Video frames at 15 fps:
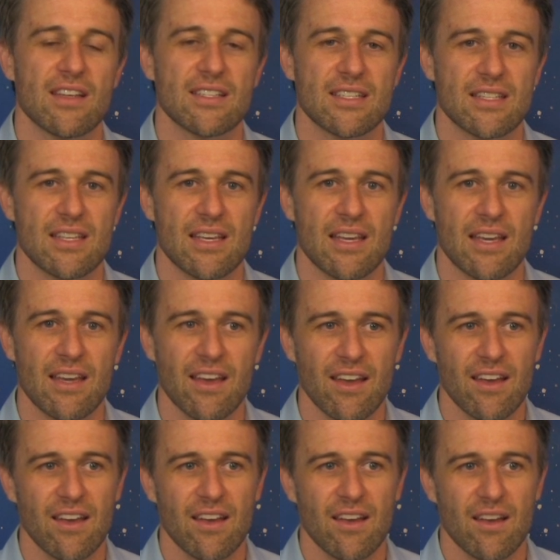is the
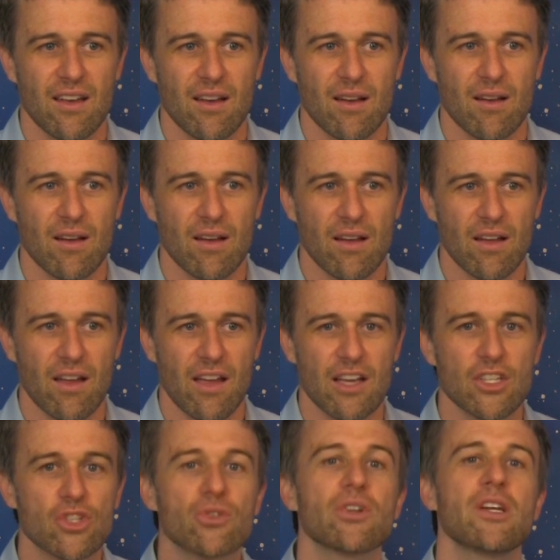
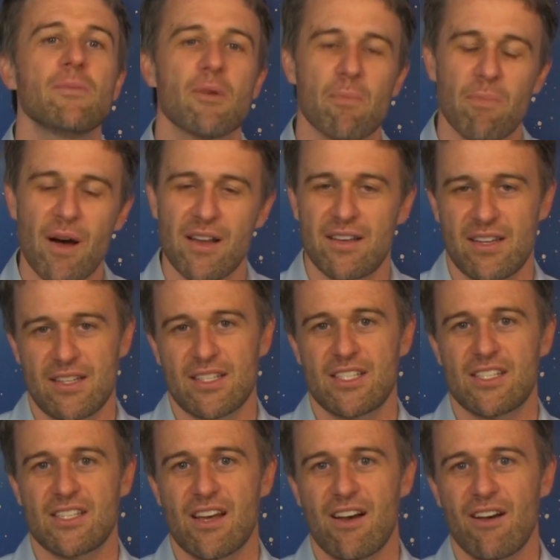extreme
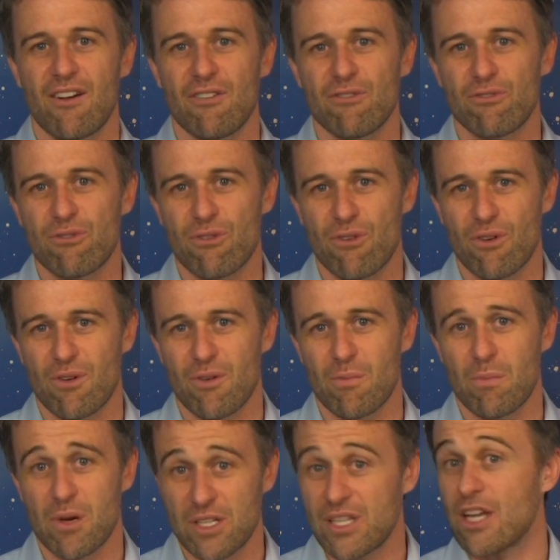abundance of
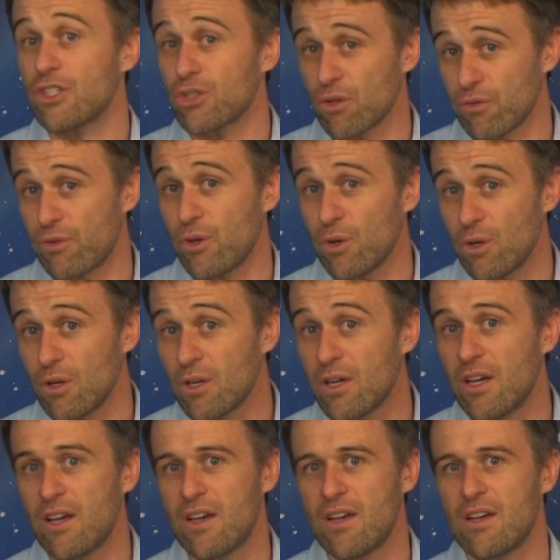potential fuel.
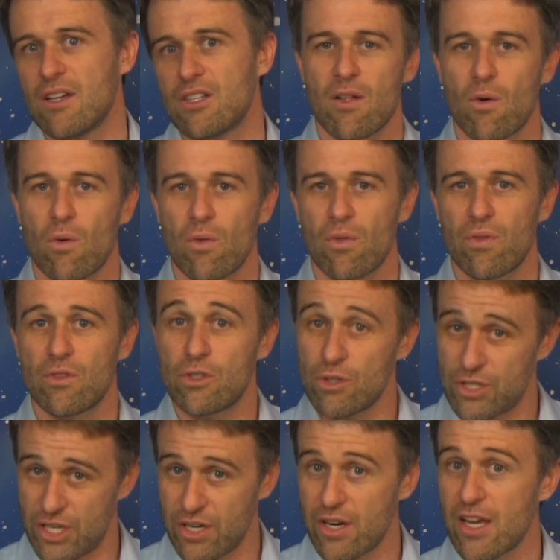
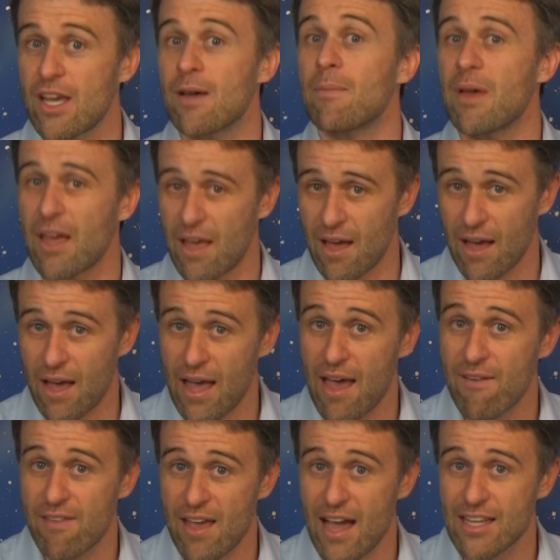Deuterium, a
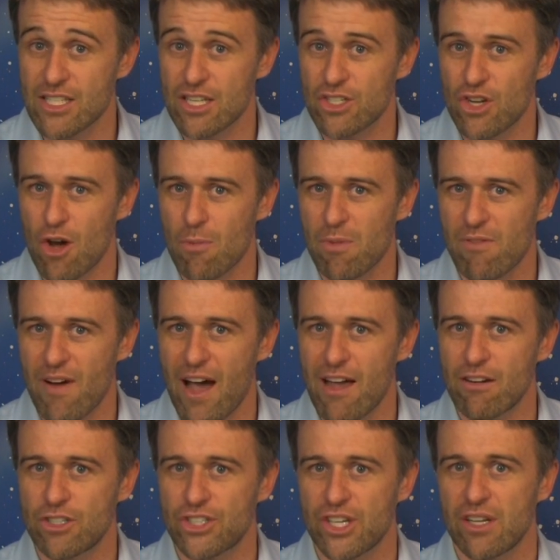heavy isotope of
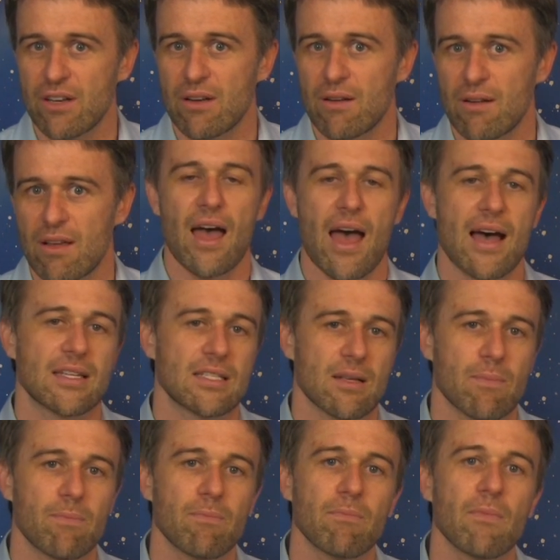hydrogen, has
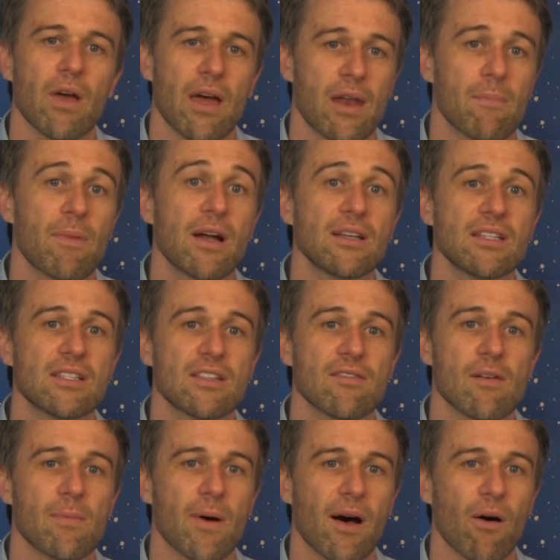a, an abundance
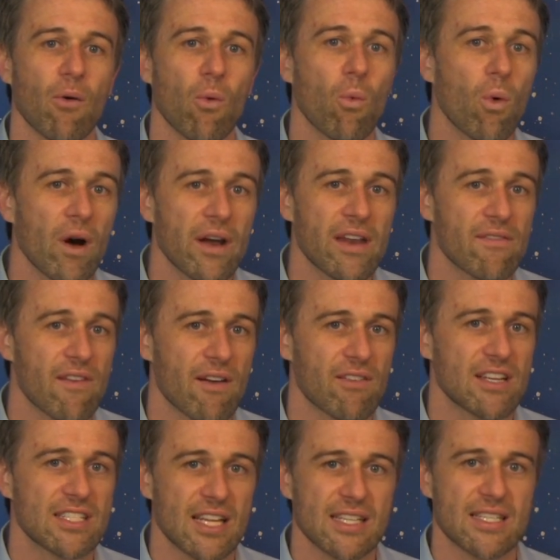of about one of
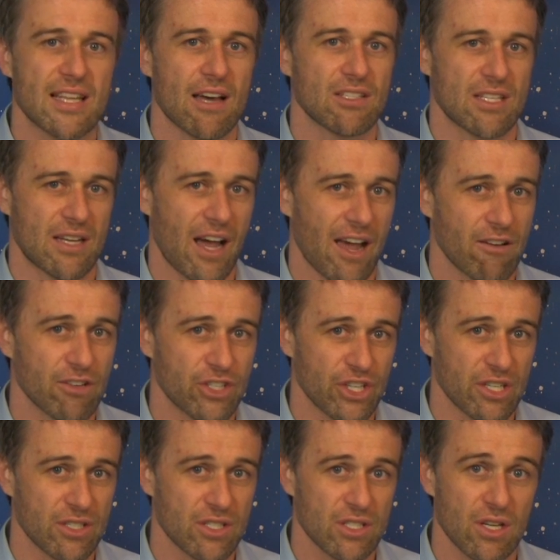every 6,000
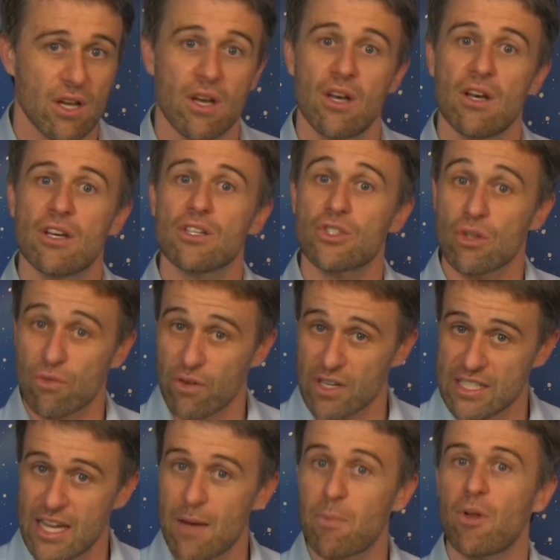hydrogens. So, for
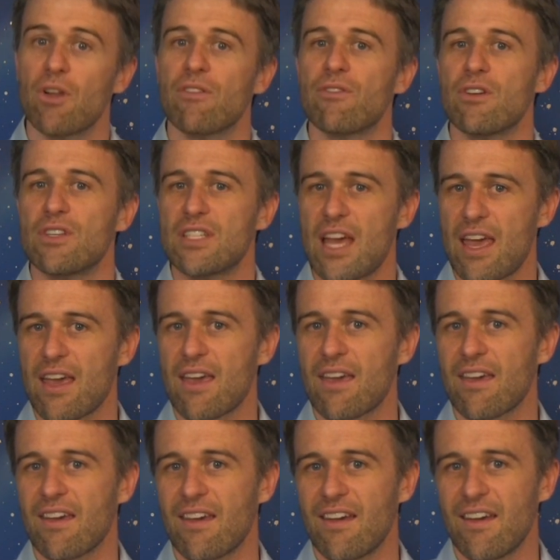example, if you
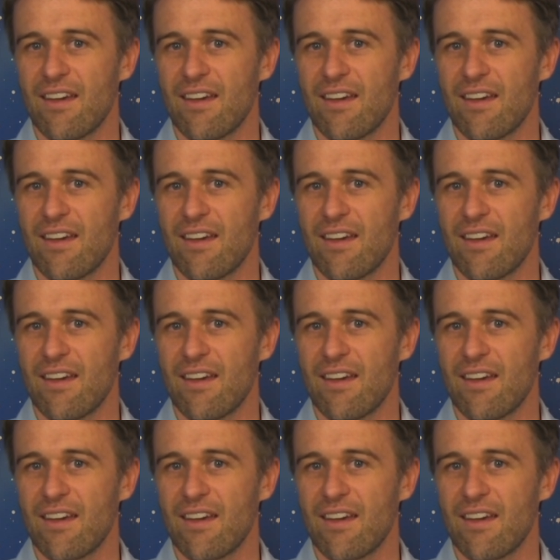take